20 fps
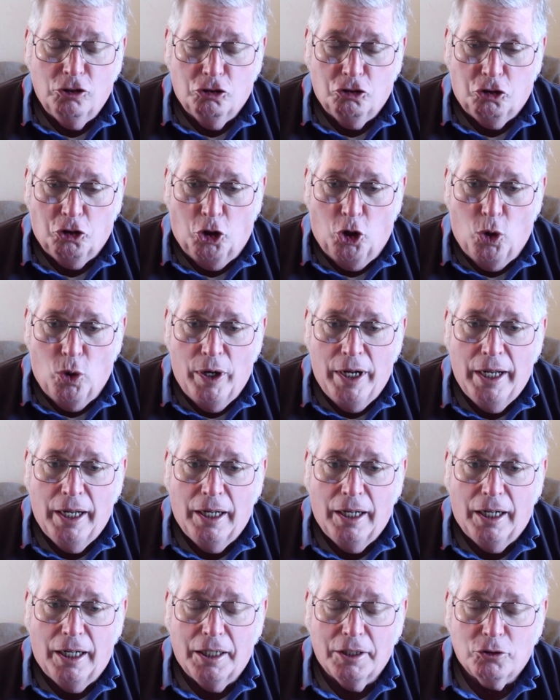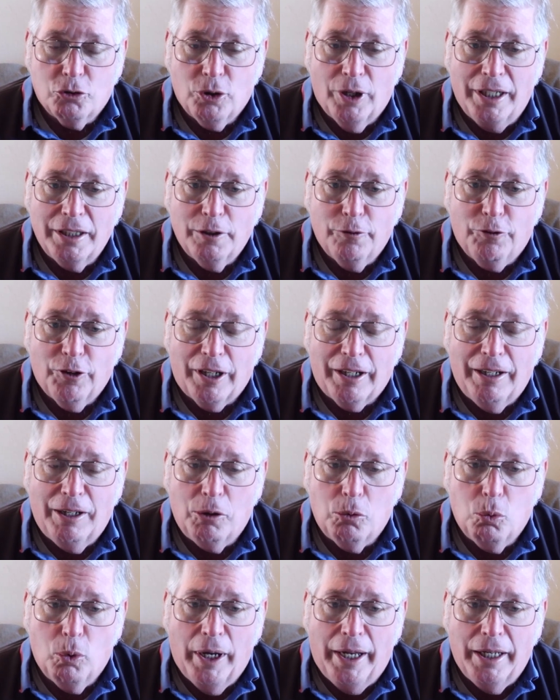So trying to figure
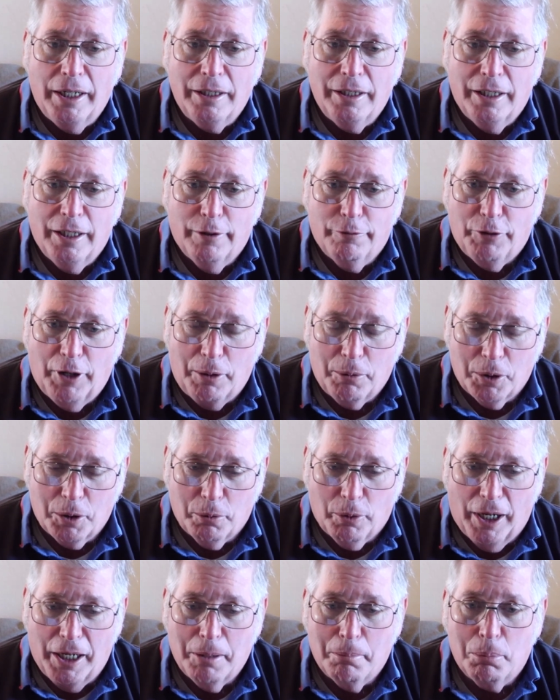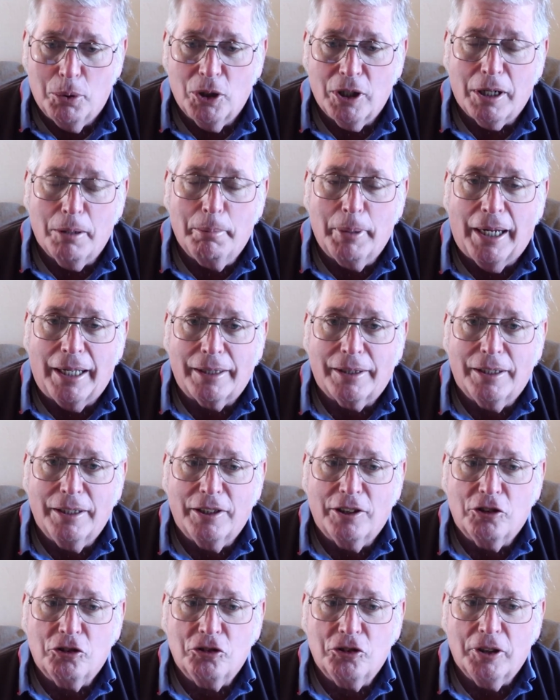out when, if I were to write a book about
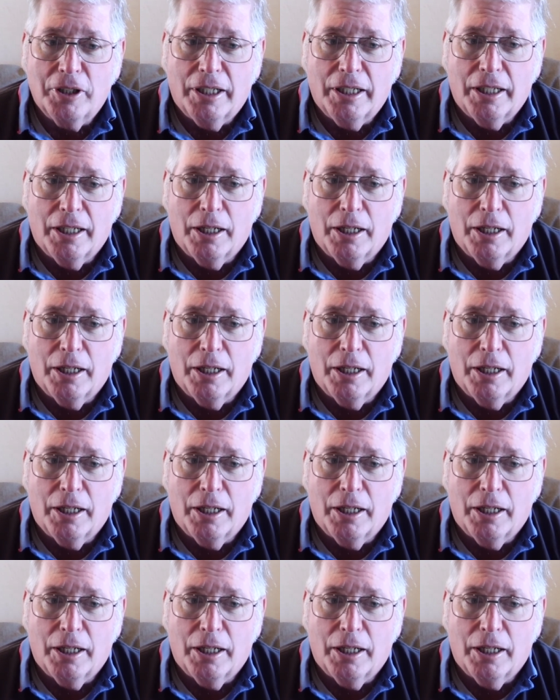this,